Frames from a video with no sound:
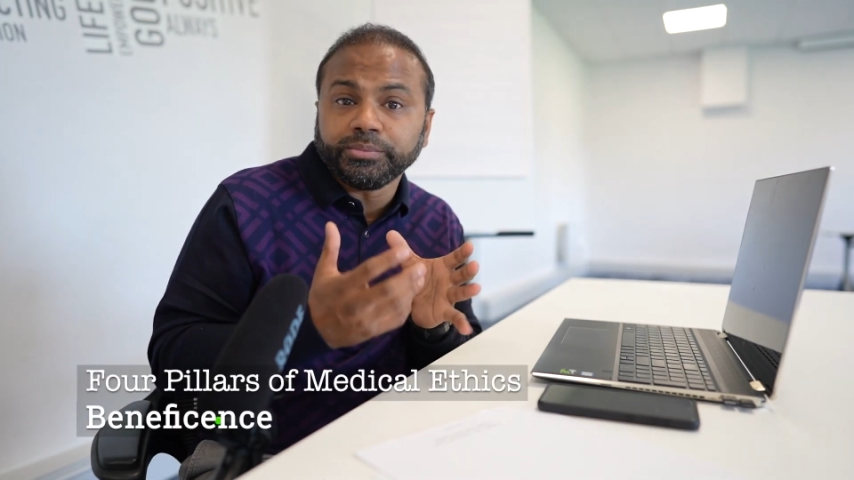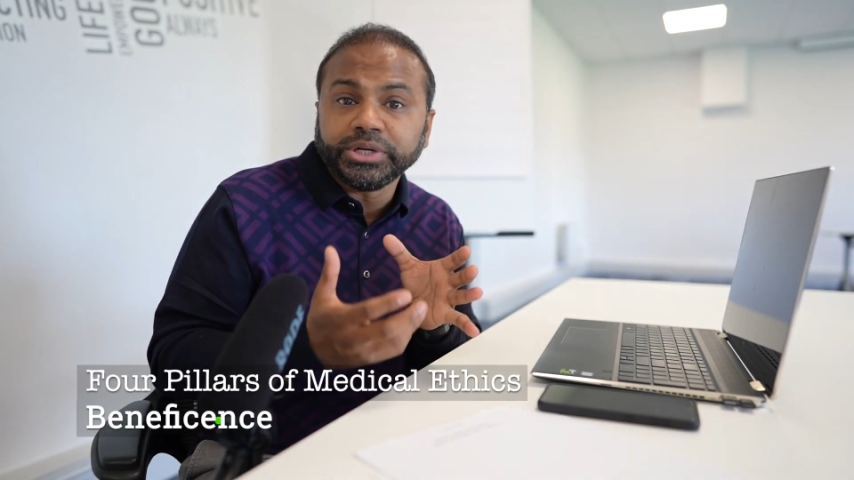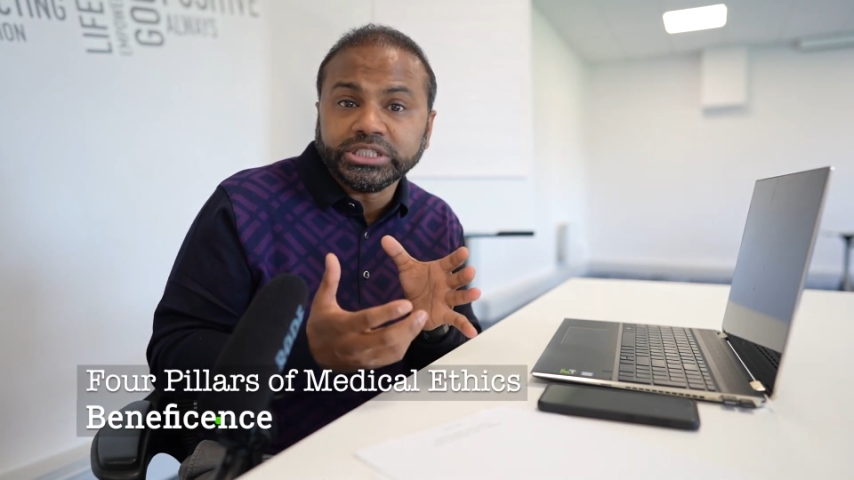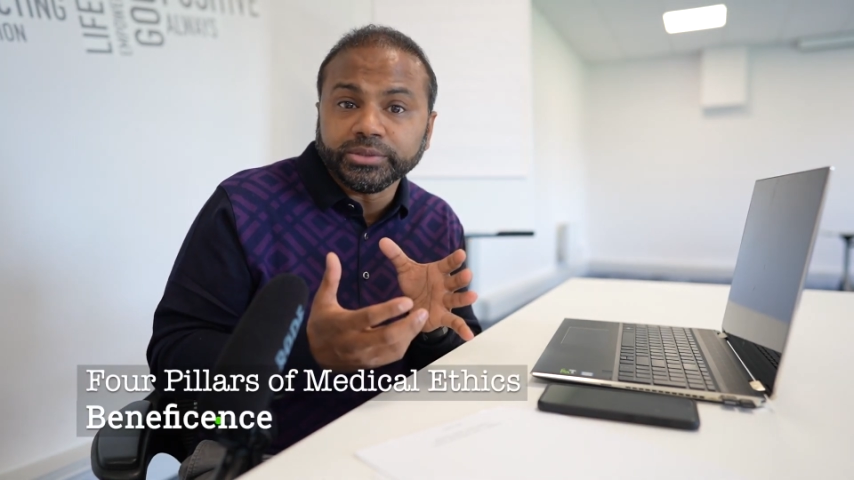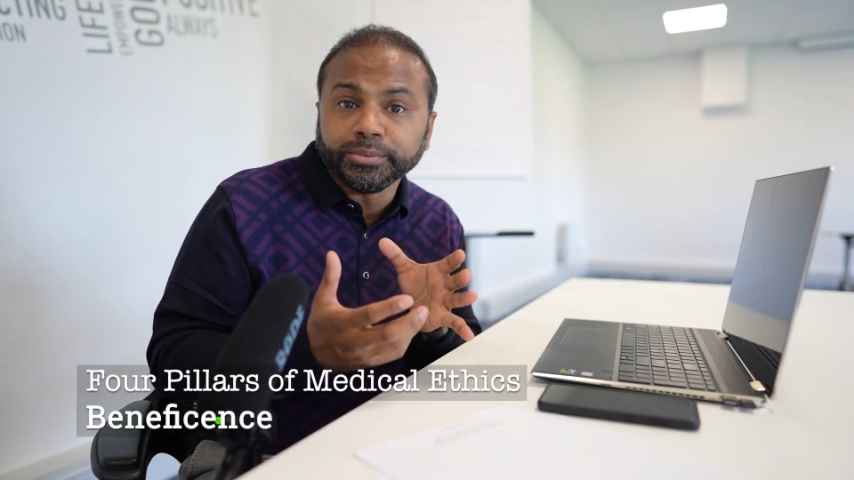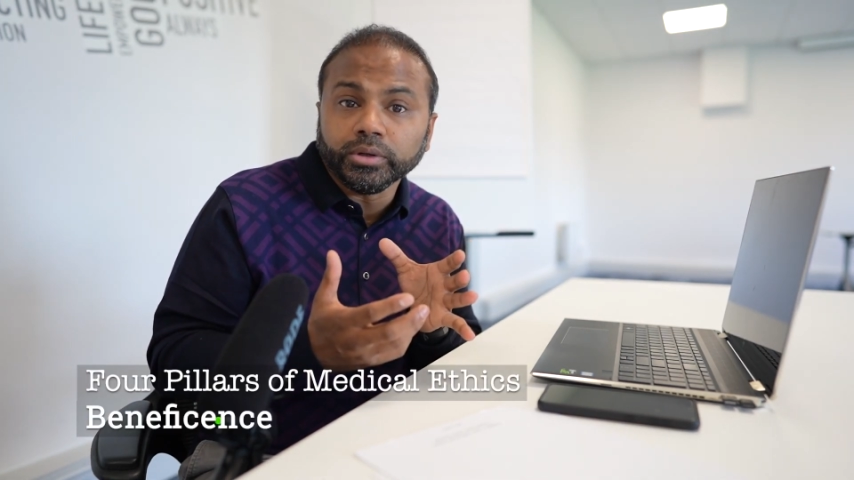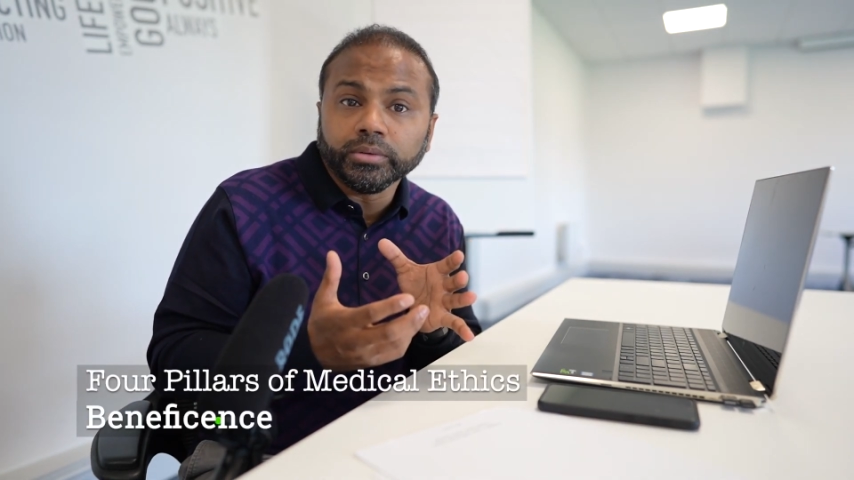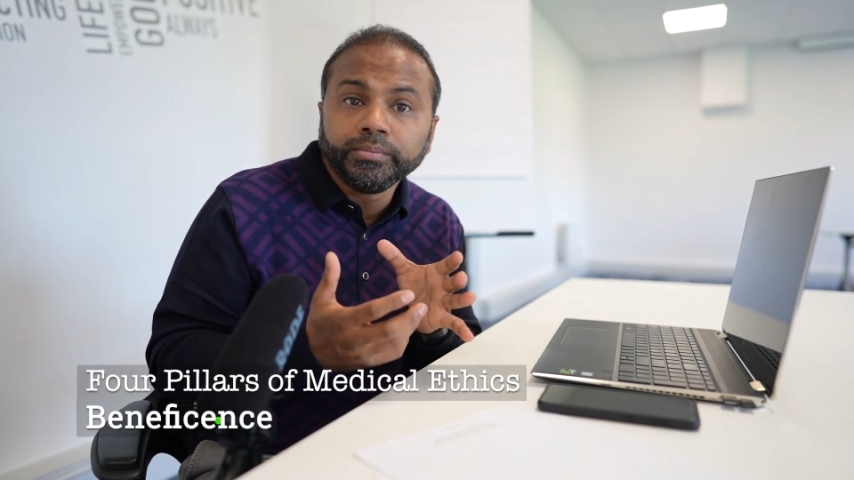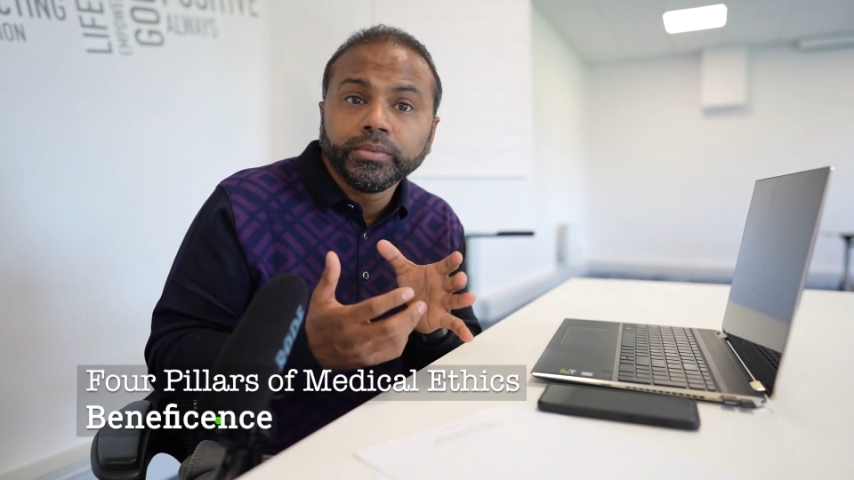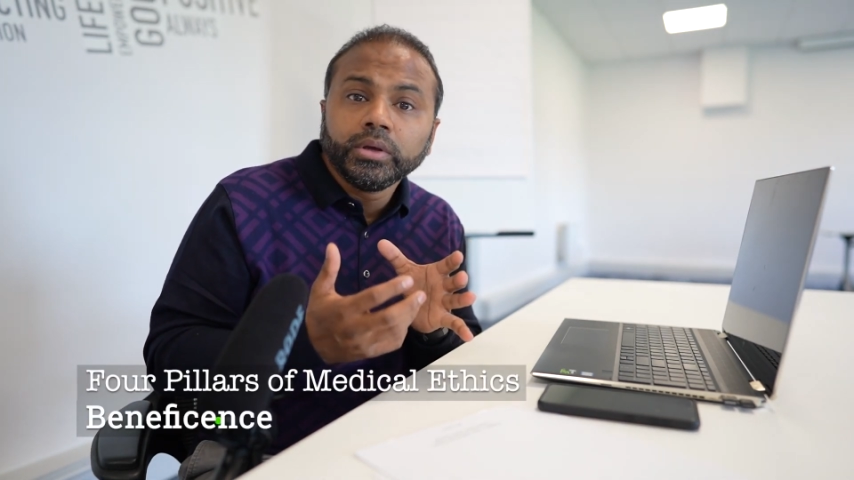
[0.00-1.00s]
principle,
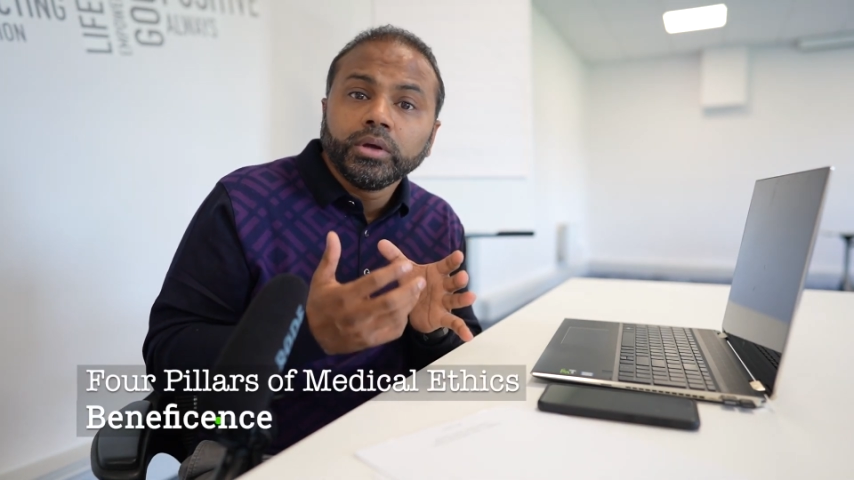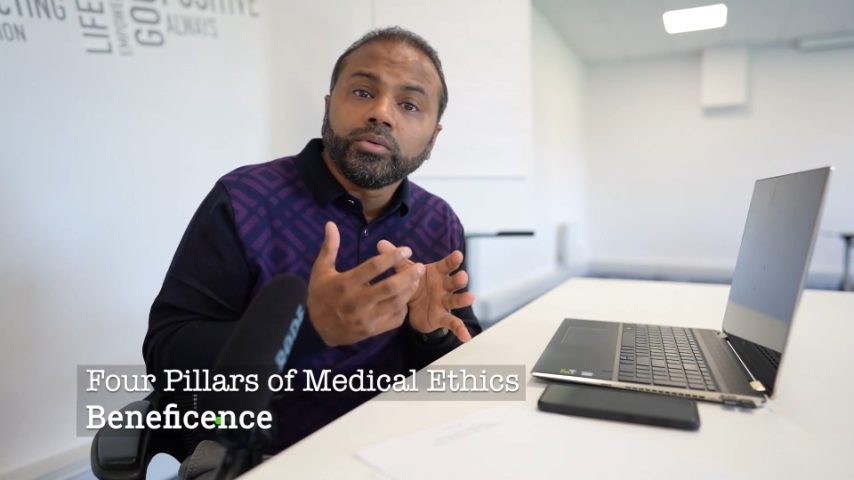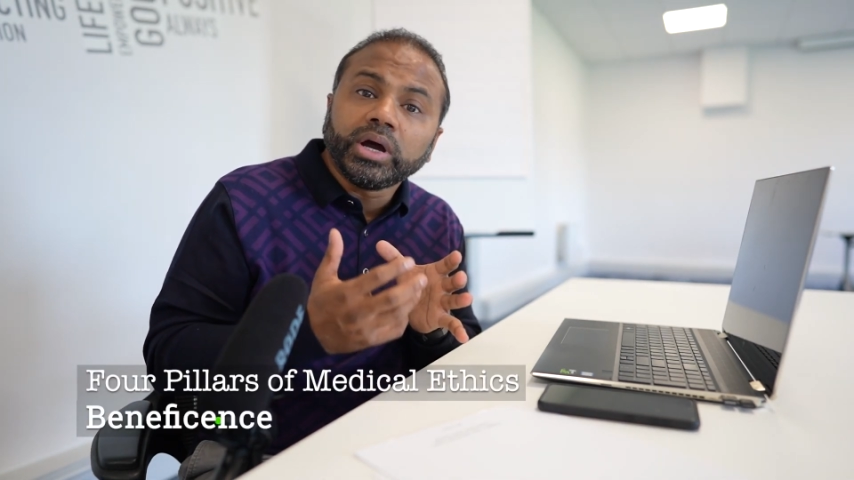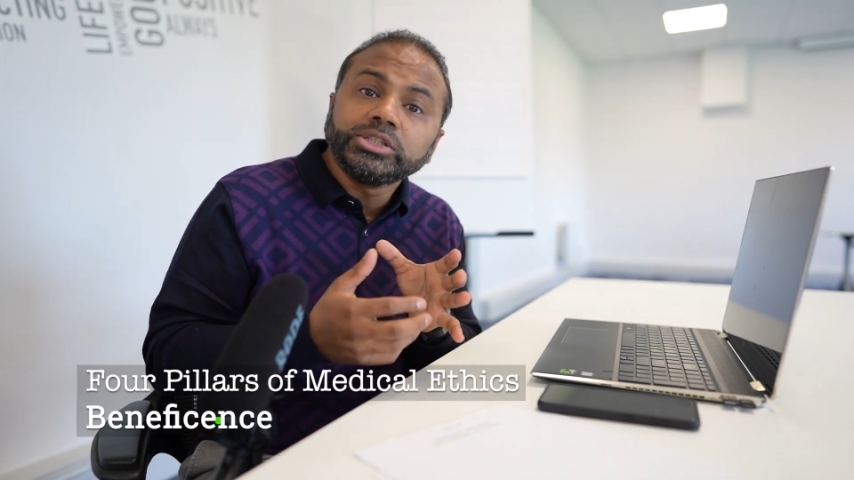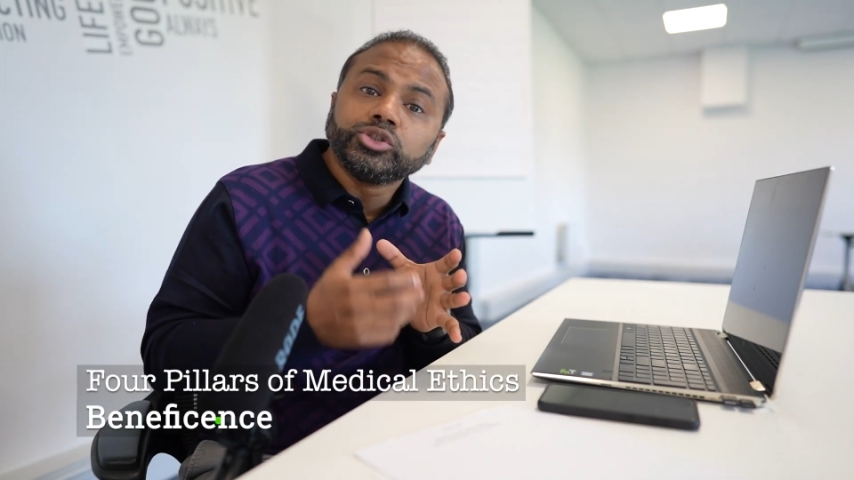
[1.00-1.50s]
right?